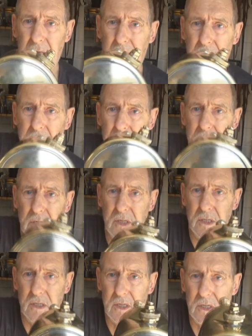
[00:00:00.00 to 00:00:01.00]
Can you
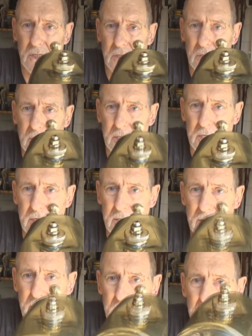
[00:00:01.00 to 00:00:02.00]
see the dent?
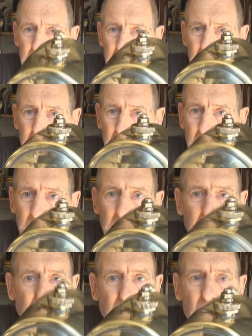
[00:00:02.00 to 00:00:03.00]
There you go.
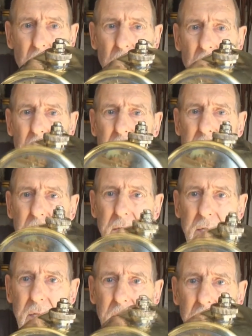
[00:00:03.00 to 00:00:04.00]
It's not a great
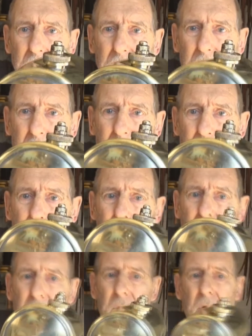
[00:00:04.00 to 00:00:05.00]
dent,
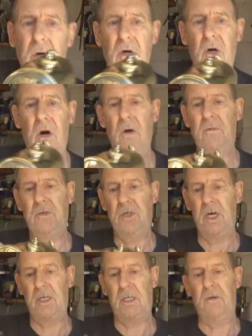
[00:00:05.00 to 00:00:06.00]
but I've
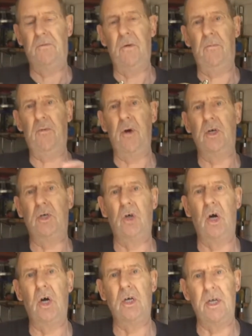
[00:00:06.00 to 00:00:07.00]
checked it for
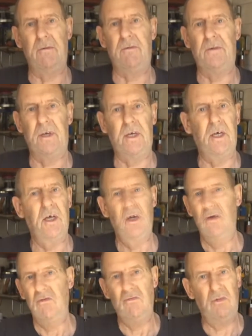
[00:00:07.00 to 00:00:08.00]
pressure and everything.
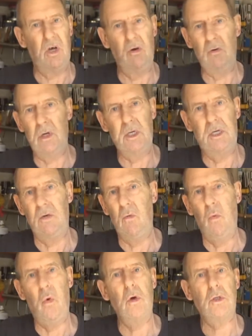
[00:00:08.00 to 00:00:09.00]
No
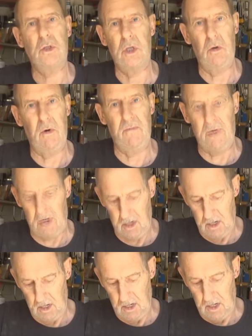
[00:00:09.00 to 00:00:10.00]
leaking whatsoever.
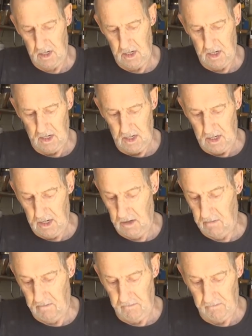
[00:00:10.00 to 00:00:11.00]

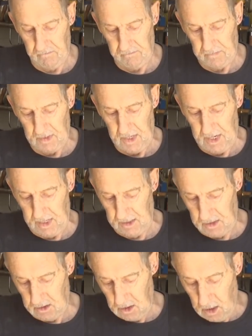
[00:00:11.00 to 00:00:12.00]
And
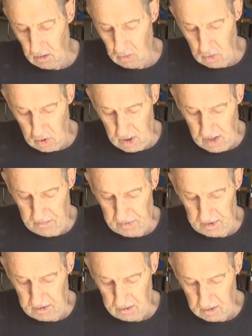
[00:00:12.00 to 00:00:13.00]
I'm quite
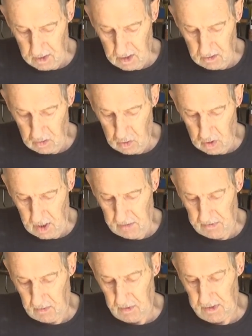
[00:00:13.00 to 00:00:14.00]
happy. I'm quite
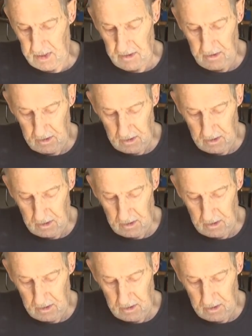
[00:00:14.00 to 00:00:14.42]
happy with it.